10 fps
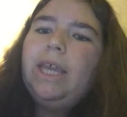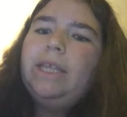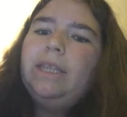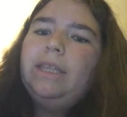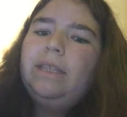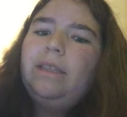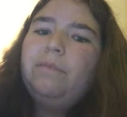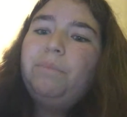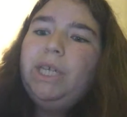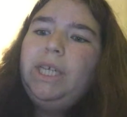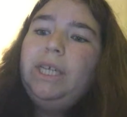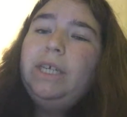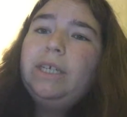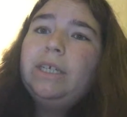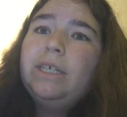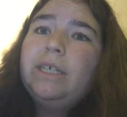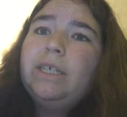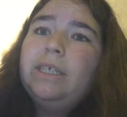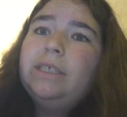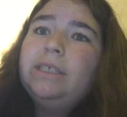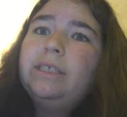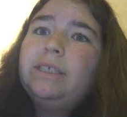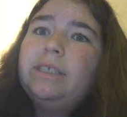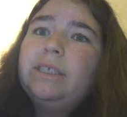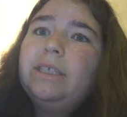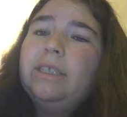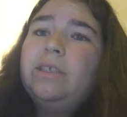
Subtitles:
And the biggie is,